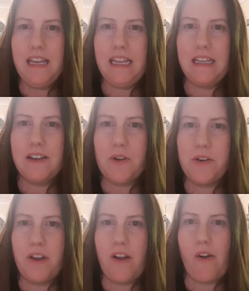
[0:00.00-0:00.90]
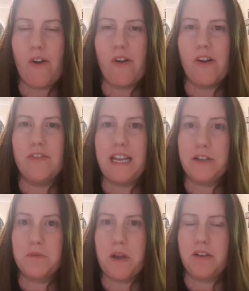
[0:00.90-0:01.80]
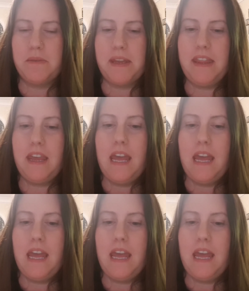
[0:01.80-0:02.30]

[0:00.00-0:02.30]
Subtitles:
in honour of National Poetry Month.